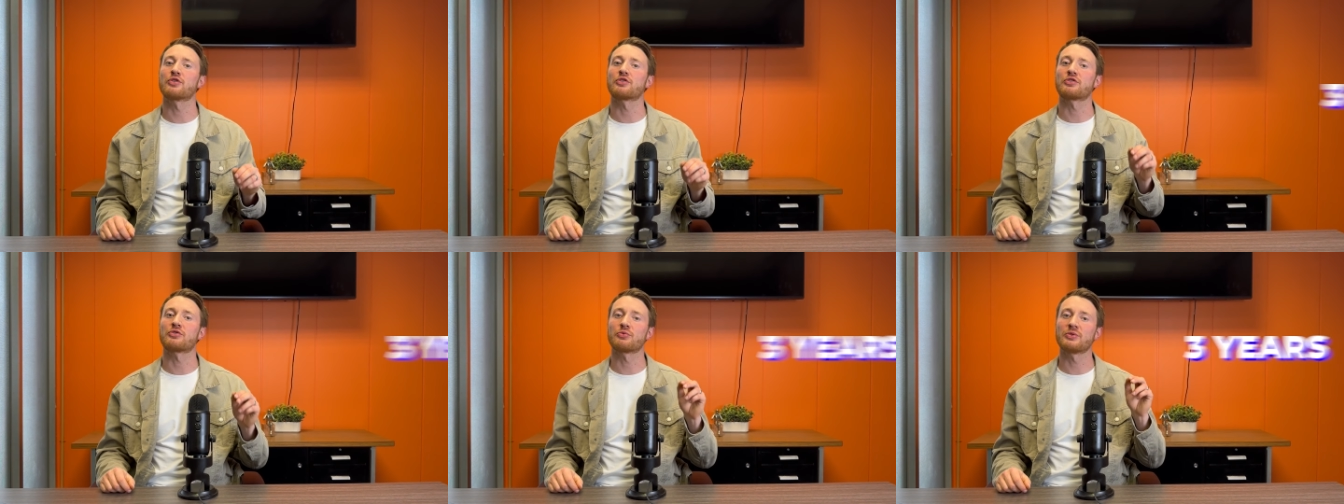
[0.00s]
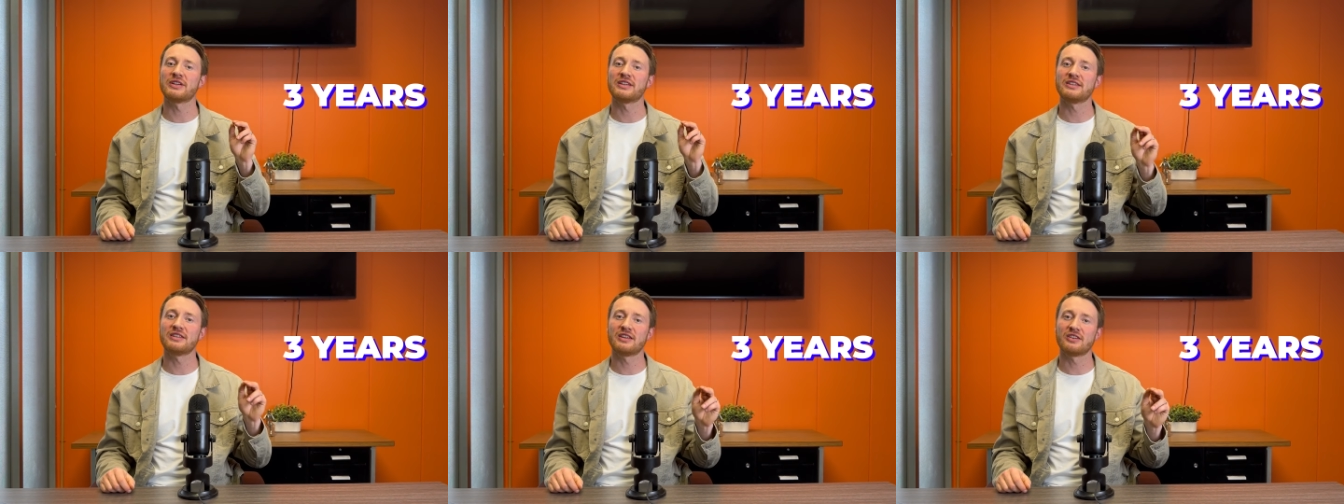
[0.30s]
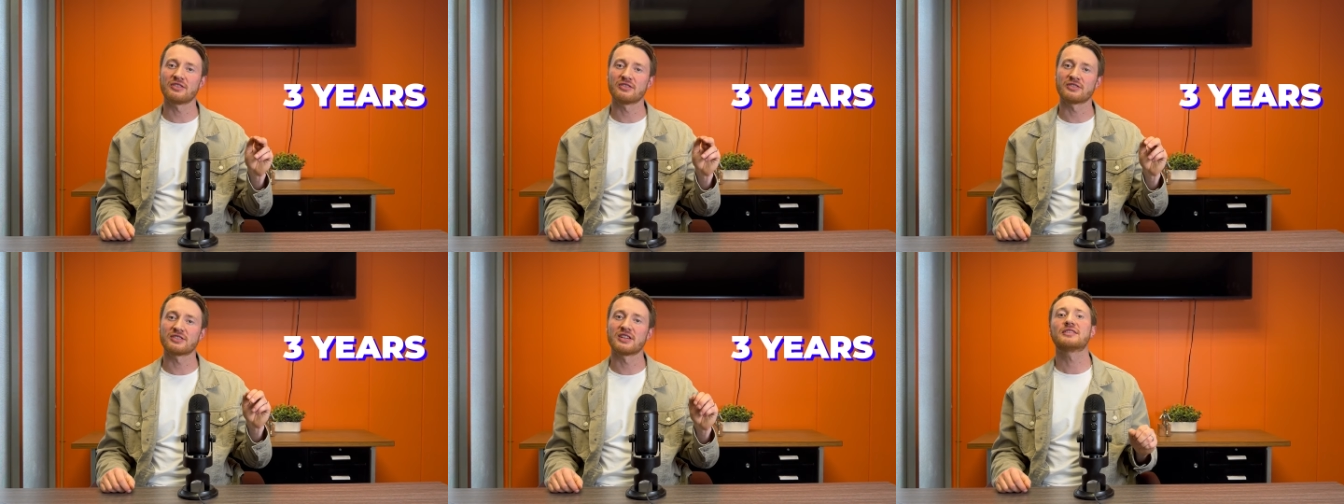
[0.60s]
three
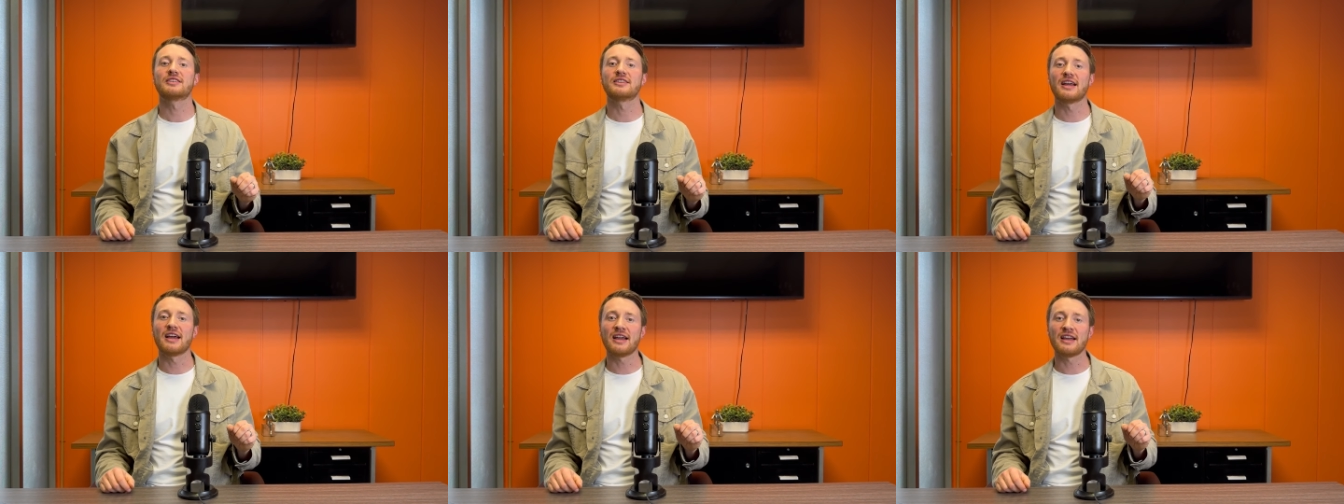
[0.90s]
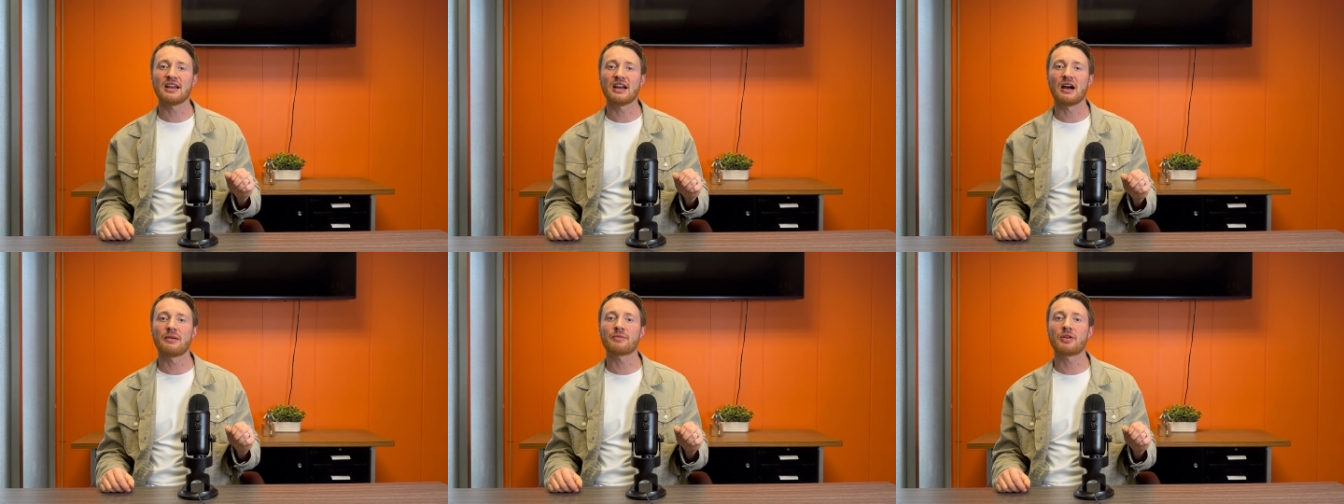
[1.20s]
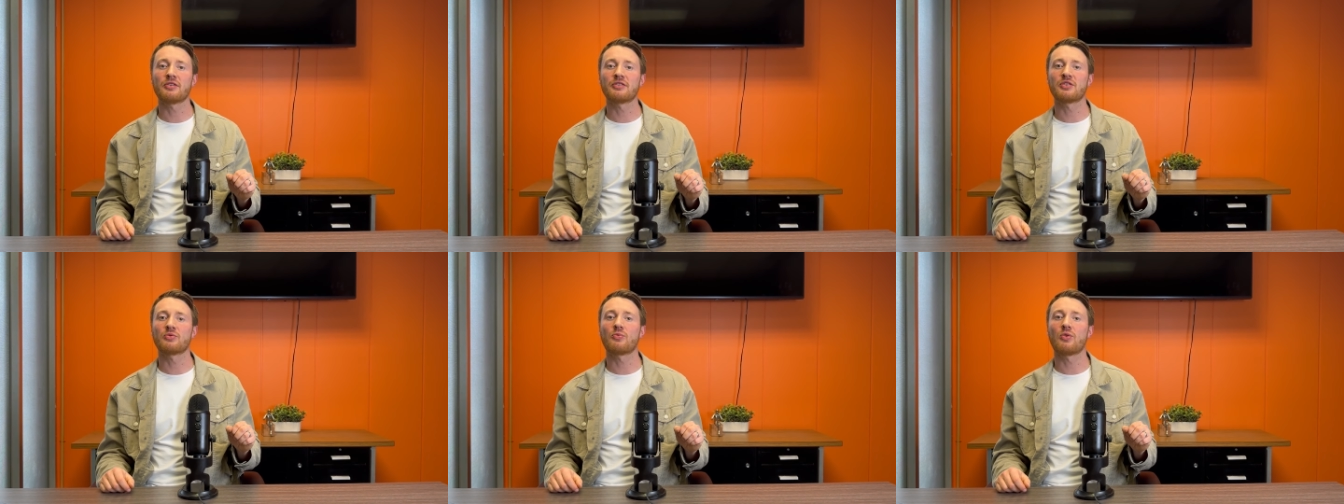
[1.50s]
years. Today, I'm
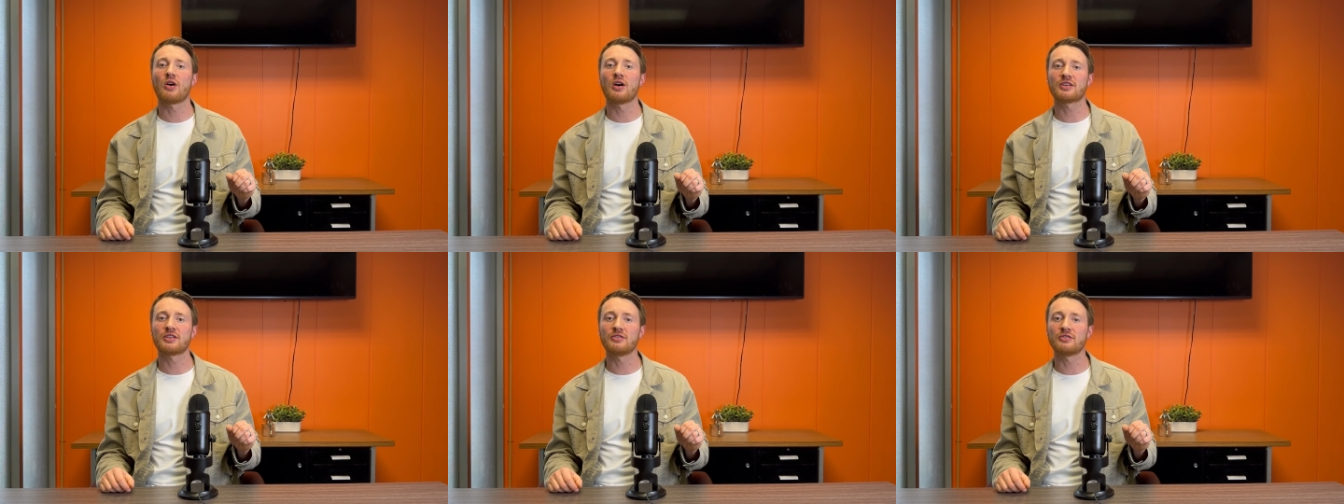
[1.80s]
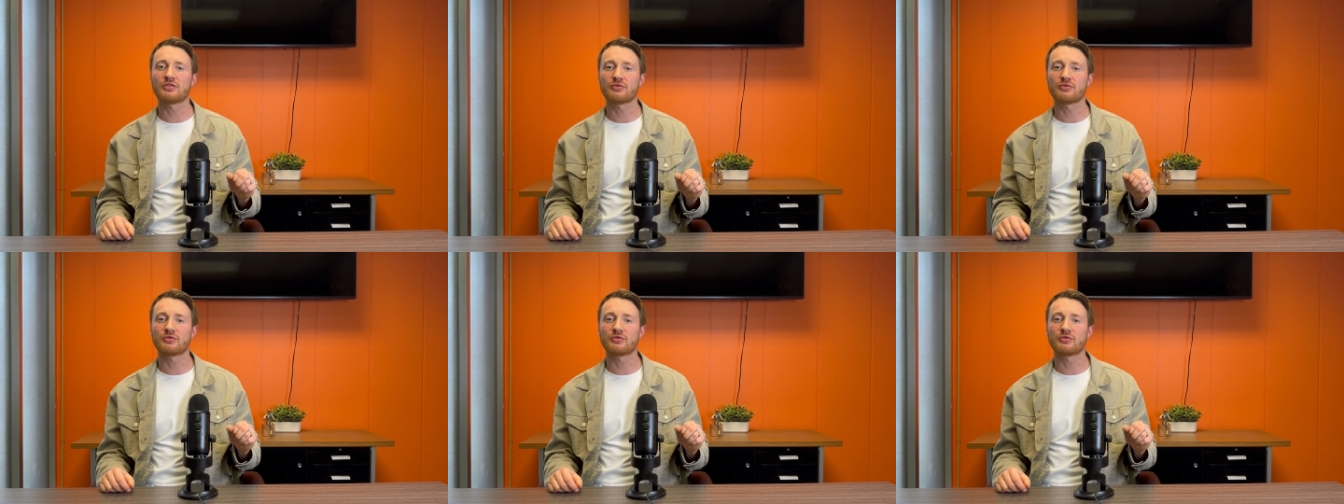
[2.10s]
going to walk you